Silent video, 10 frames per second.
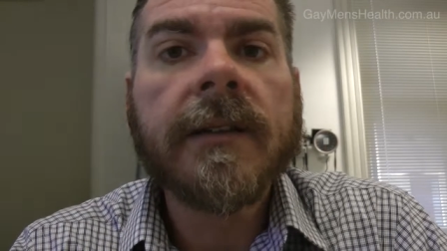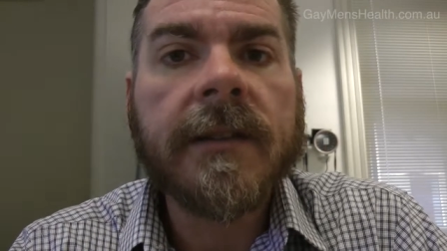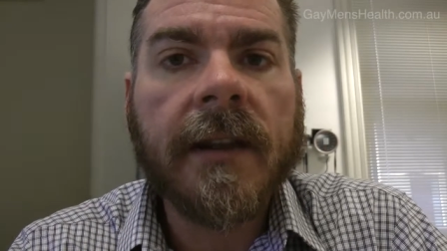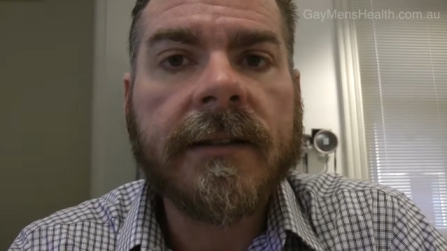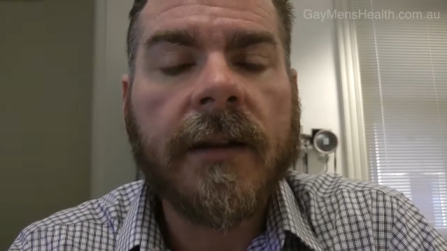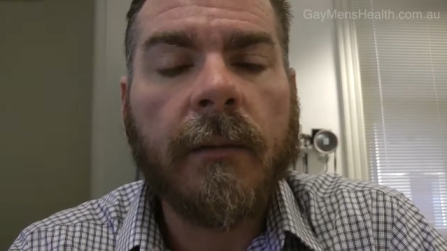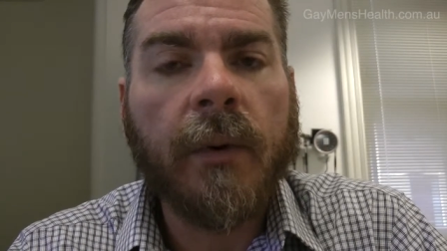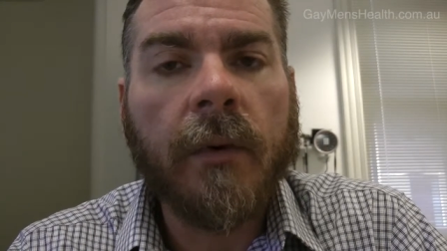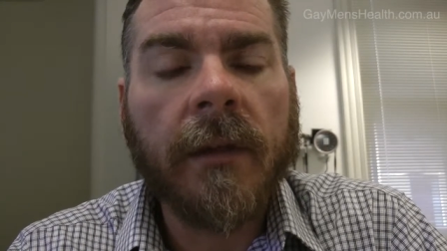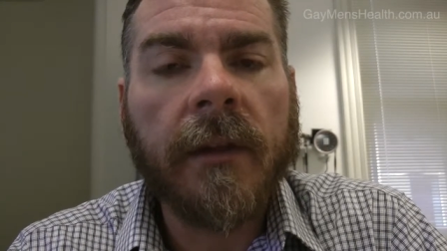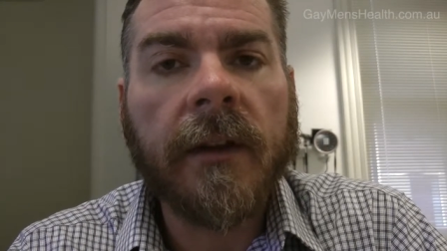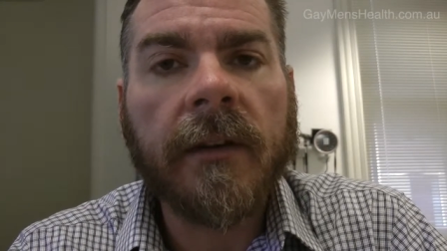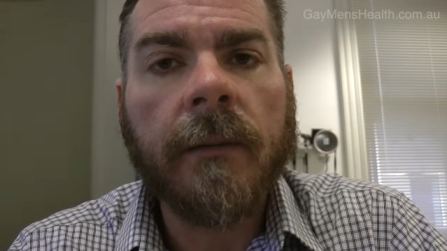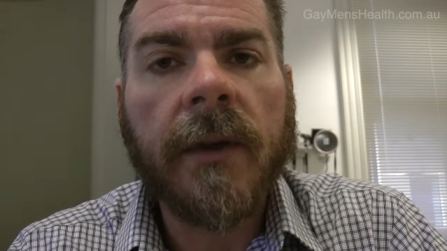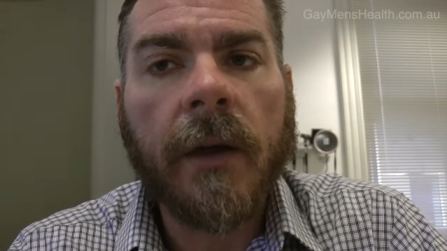So that's an important
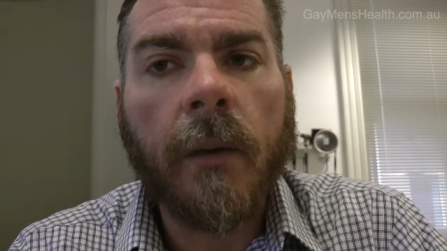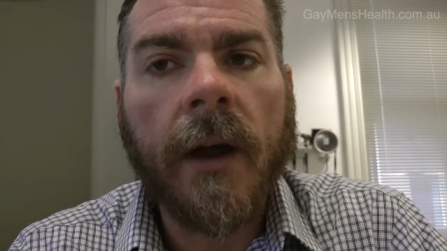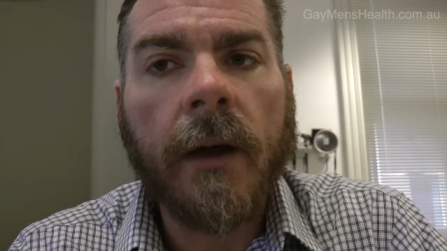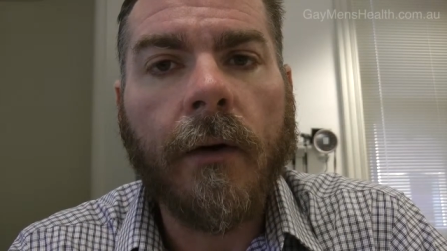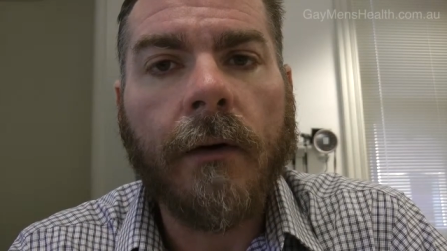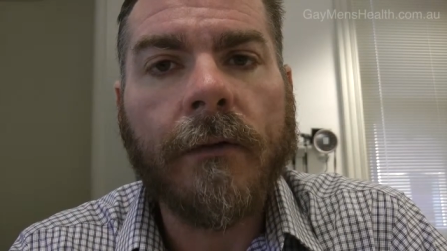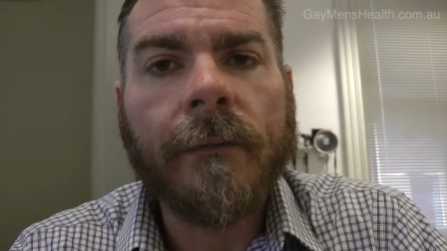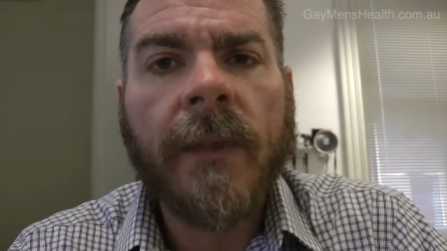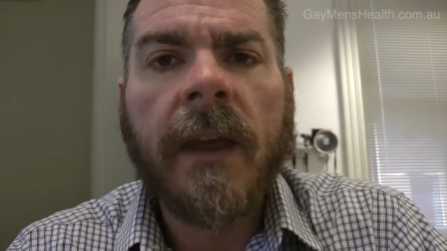thing to be aware of.